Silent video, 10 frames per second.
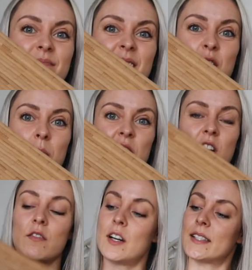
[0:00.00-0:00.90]
there's not
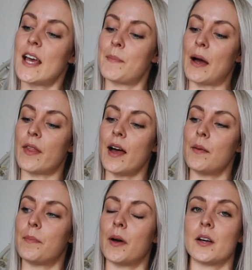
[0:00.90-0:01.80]
much I can really say about
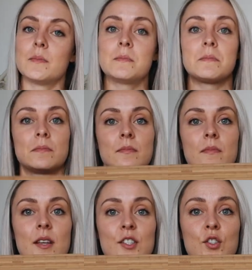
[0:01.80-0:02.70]
that, but
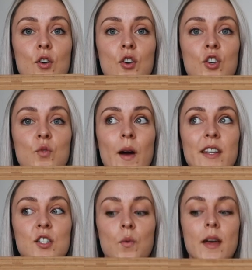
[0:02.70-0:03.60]
it's got a good
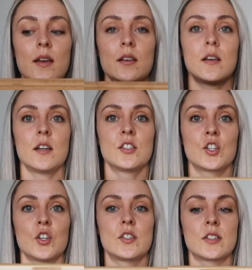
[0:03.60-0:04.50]
weight to it. It's
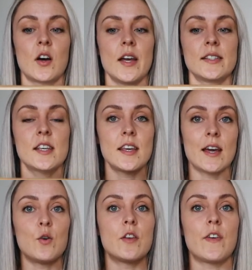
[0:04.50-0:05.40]
a good size. You can
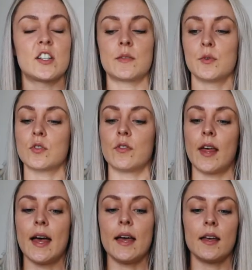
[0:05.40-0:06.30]
get all your vegetables on
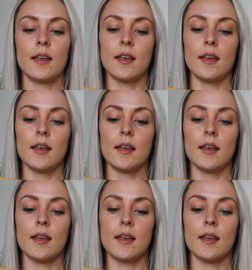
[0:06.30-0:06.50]
there.